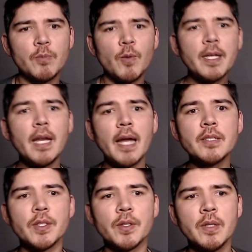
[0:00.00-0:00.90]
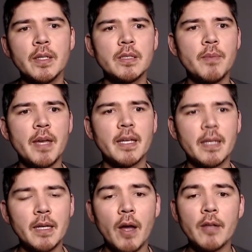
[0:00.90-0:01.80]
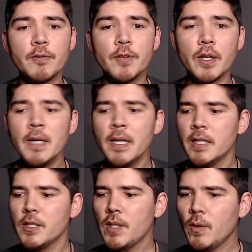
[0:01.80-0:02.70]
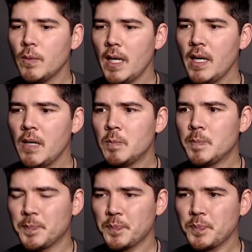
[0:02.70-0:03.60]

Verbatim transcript: and what can I do to make you know others feel good? So. Um,